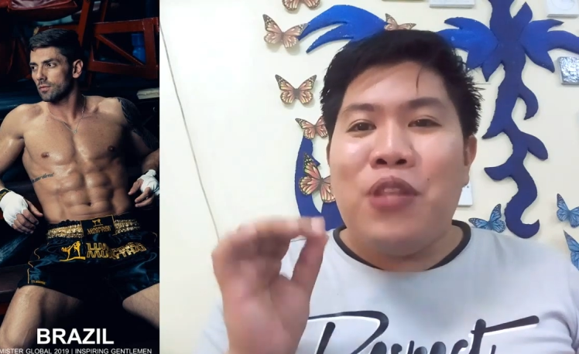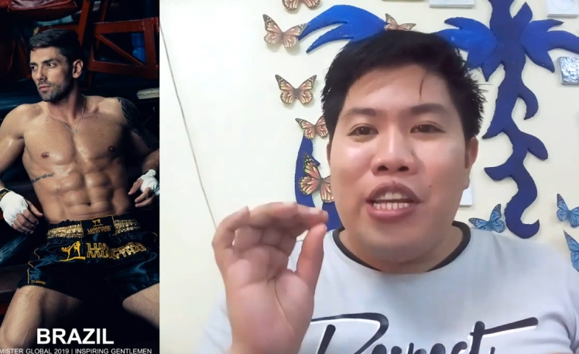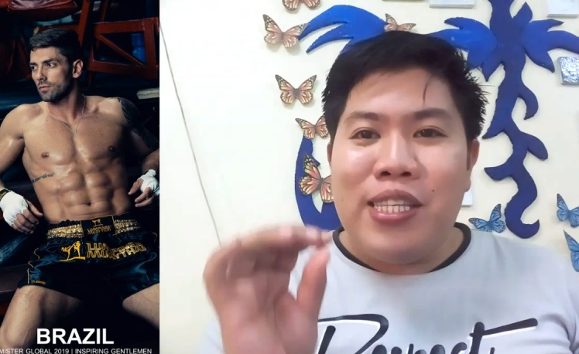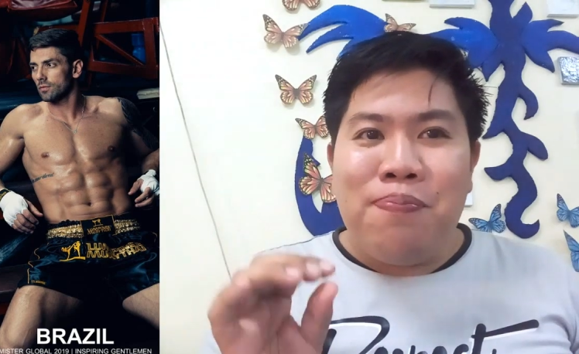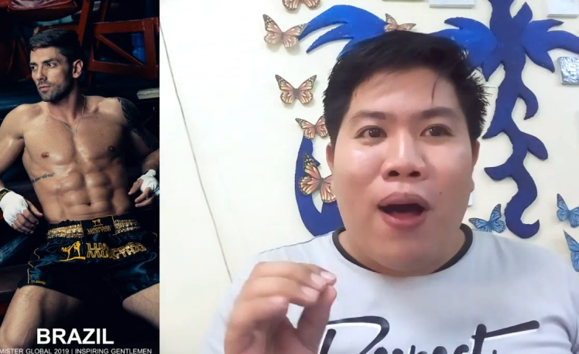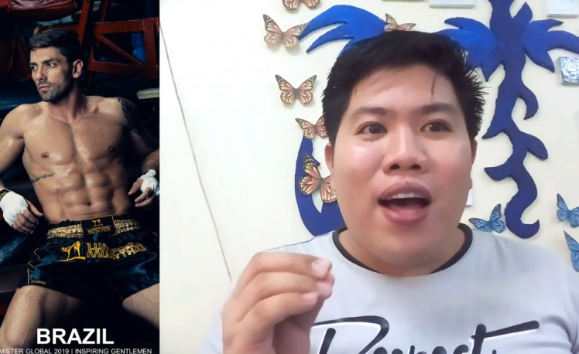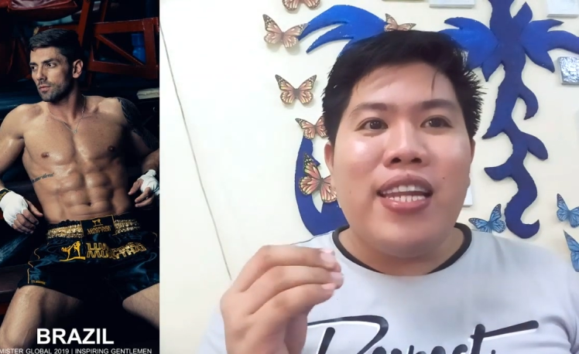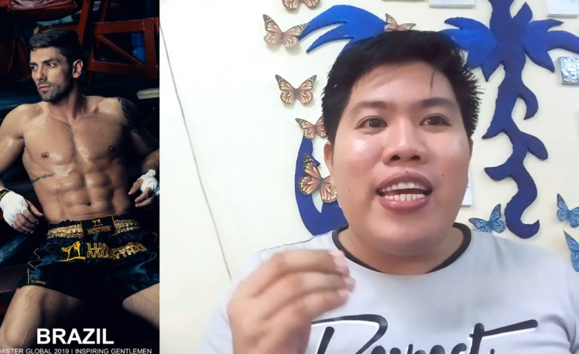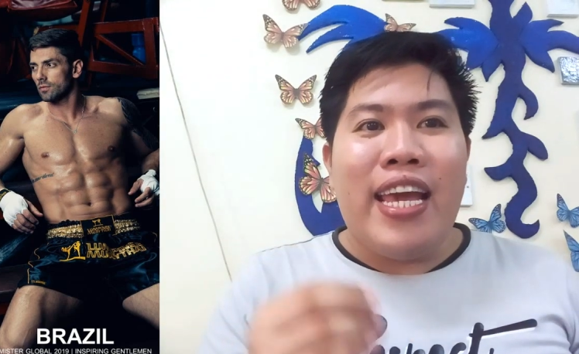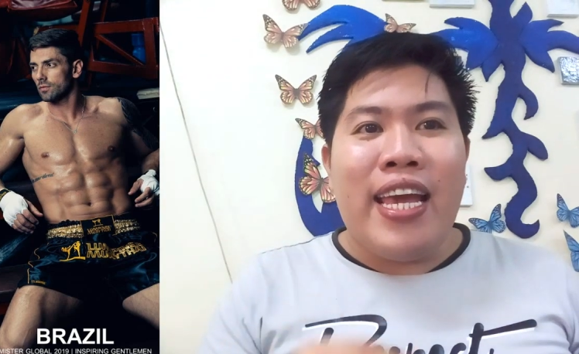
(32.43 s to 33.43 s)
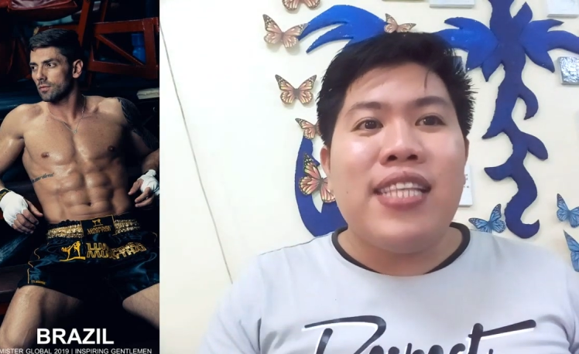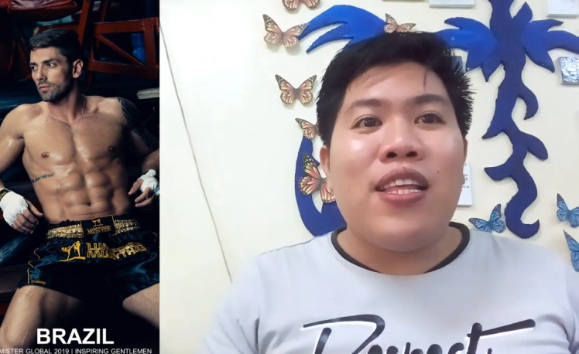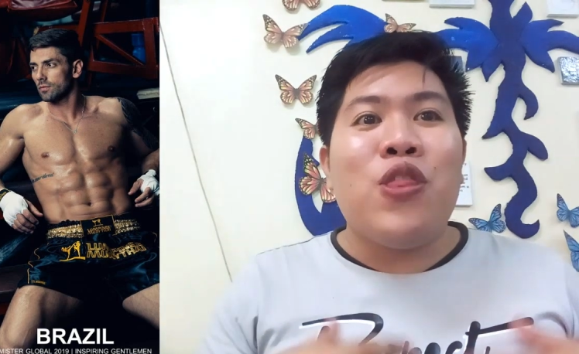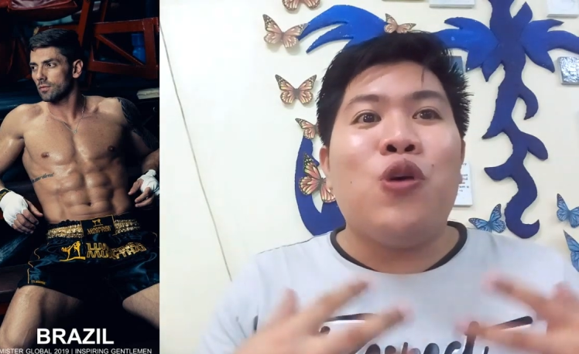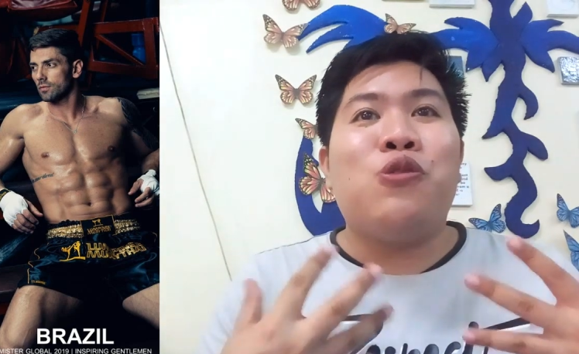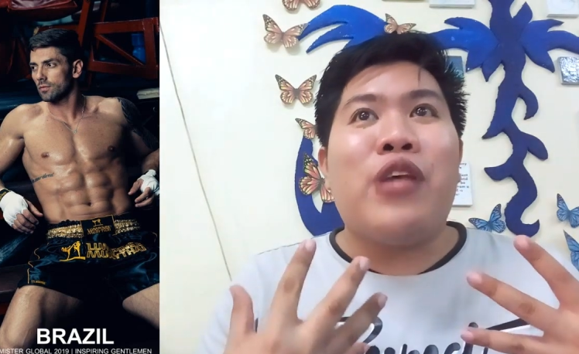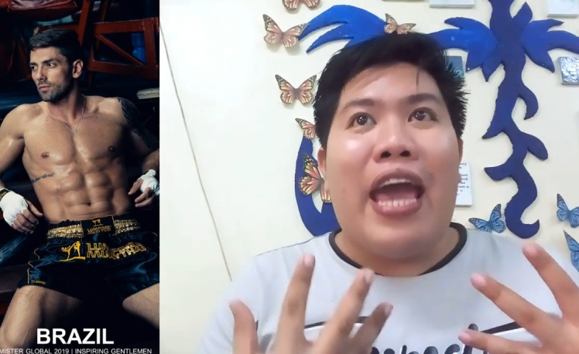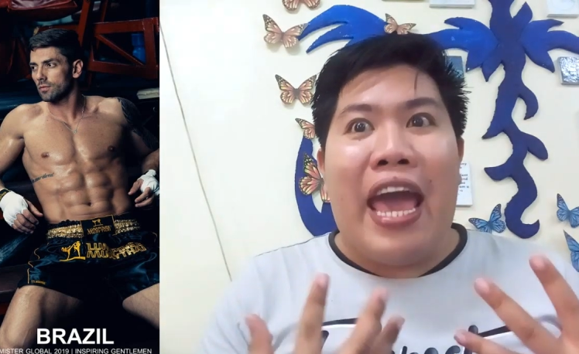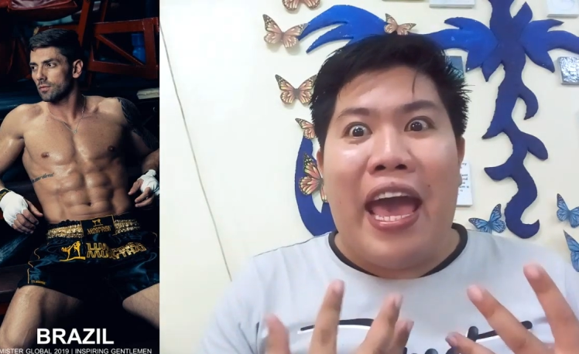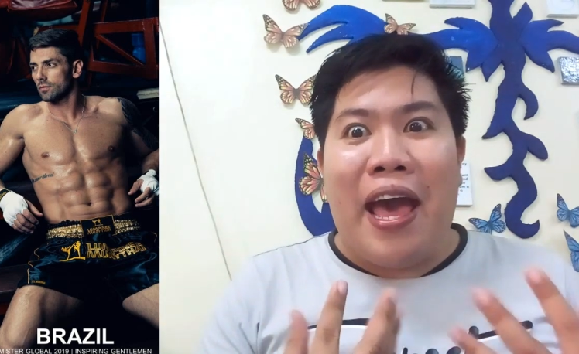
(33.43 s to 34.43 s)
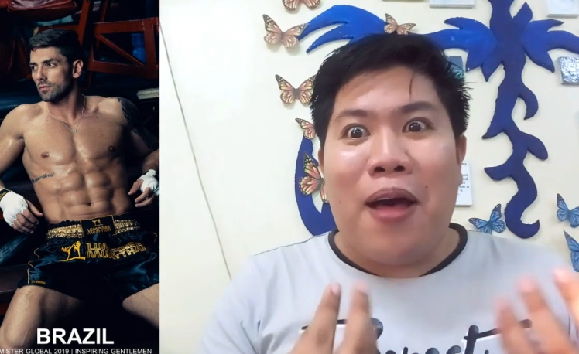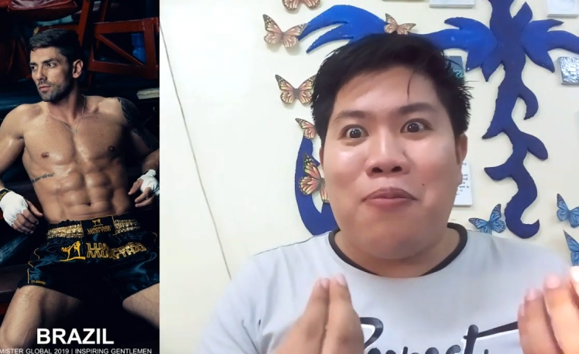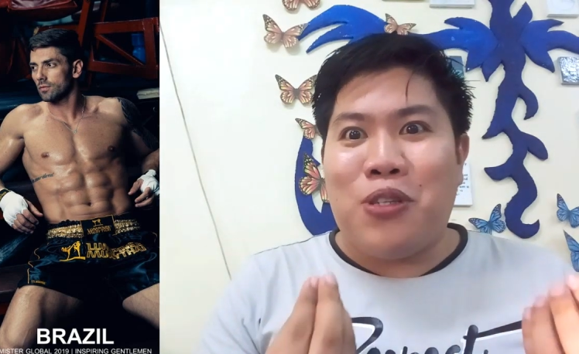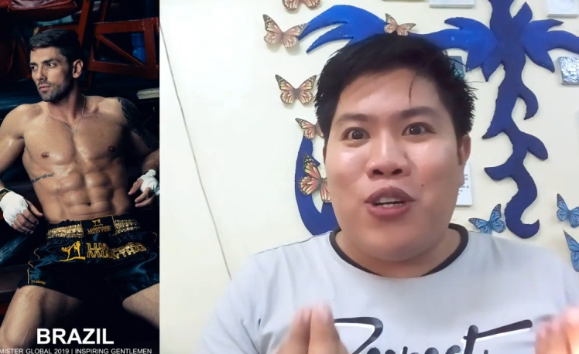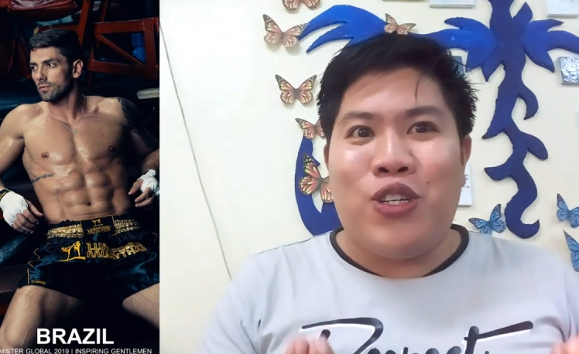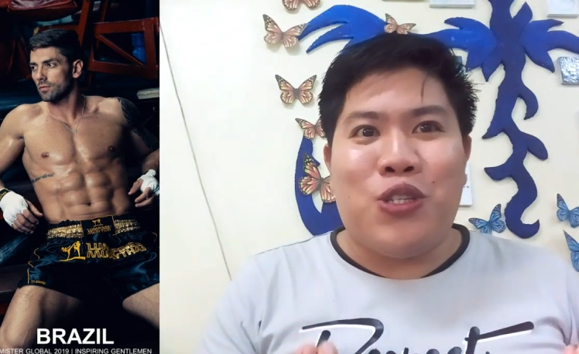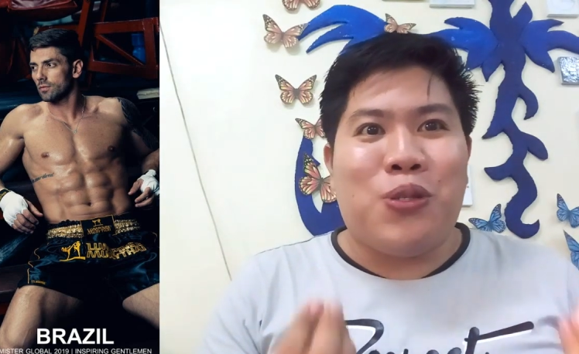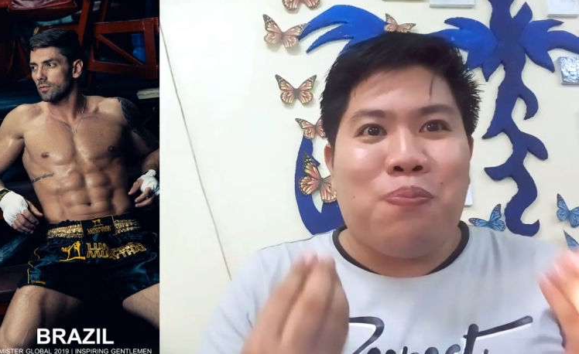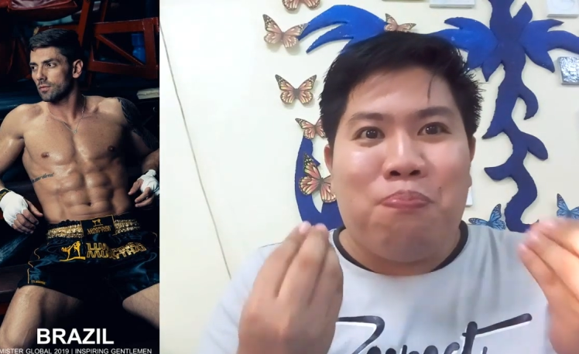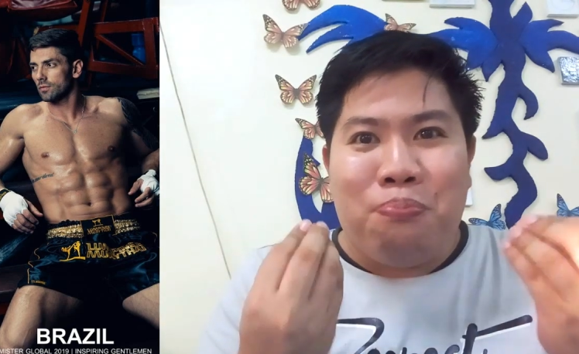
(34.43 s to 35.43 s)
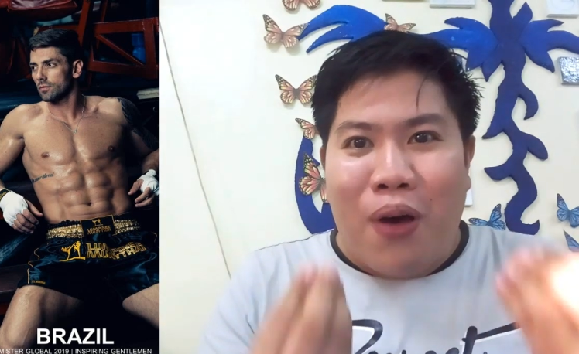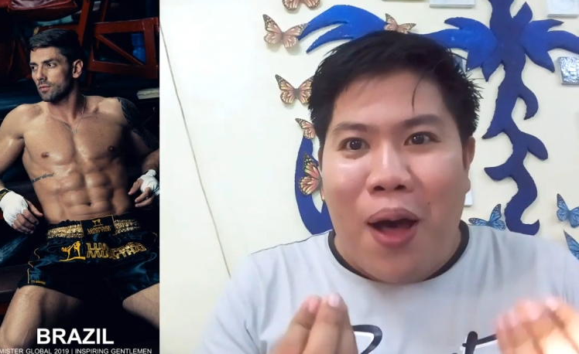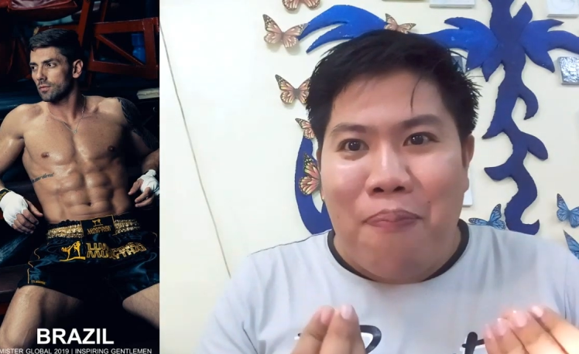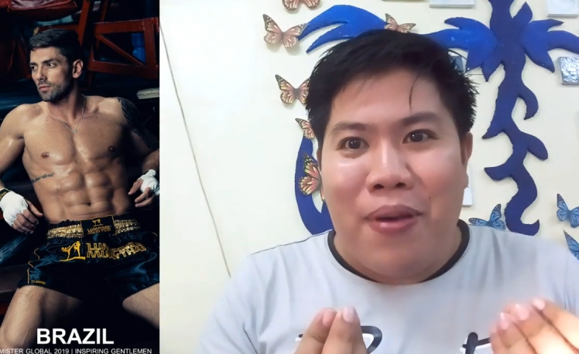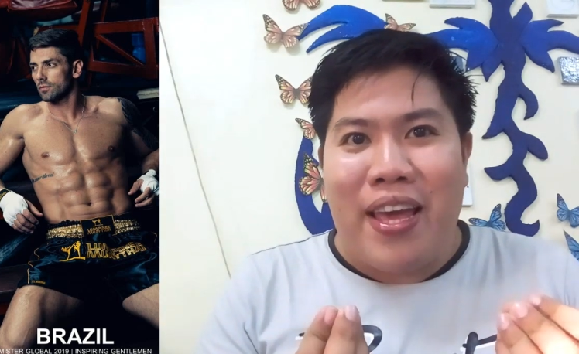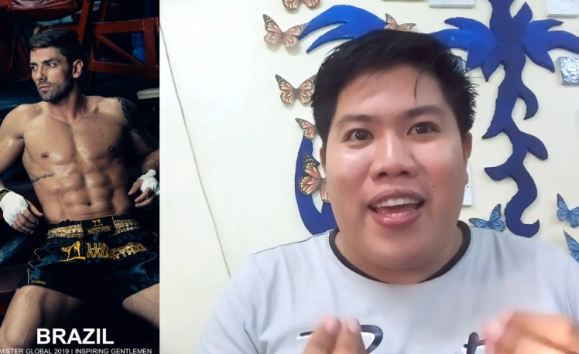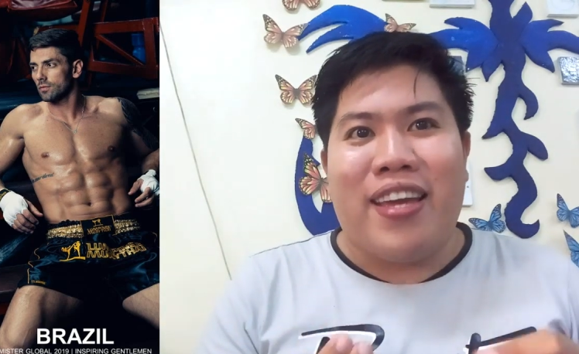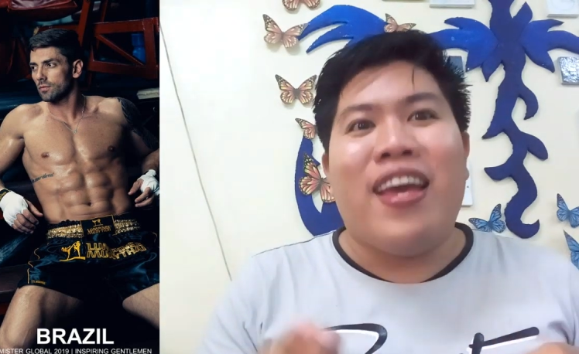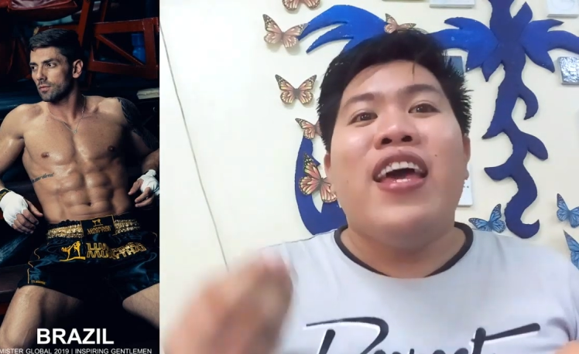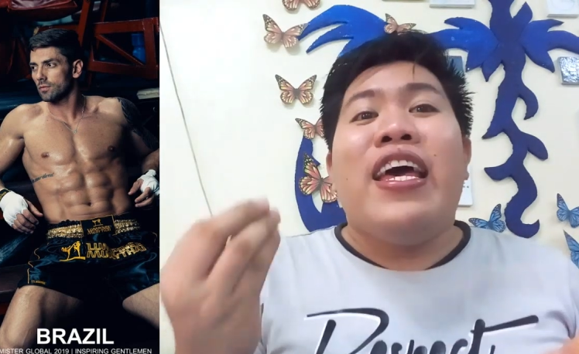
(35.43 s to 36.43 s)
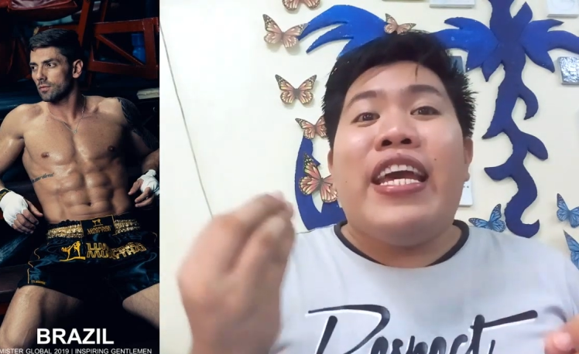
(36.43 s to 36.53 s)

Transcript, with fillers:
Speaker 1: his body is, and those abs are just popping.